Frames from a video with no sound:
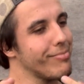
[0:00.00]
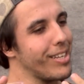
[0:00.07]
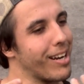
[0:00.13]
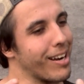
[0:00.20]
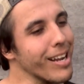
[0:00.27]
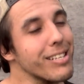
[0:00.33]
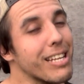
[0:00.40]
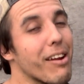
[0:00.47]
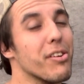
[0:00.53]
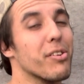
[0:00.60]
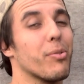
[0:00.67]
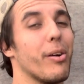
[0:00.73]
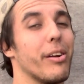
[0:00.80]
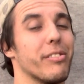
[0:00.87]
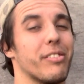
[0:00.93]
unless Harry
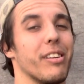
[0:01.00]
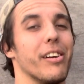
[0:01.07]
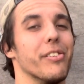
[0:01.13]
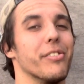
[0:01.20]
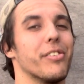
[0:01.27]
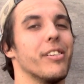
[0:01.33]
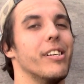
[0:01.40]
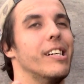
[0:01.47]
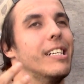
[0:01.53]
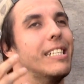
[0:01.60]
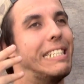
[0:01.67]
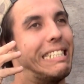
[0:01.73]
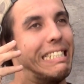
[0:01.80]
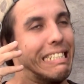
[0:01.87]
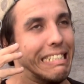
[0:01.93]
Grant stays,
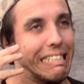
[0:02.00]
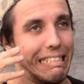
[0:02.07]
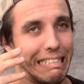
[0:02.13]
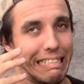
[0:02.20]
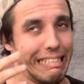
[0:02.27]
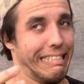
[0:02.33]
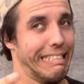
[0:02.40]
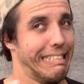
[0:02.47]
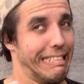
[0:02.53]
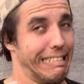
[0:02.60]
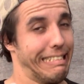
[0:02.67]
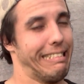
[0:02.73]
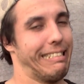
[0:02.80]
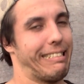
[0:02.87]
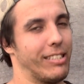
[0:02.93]

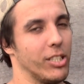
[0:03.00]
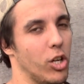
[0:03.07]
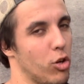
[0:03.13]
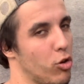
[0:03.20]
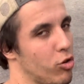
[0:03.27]
it's not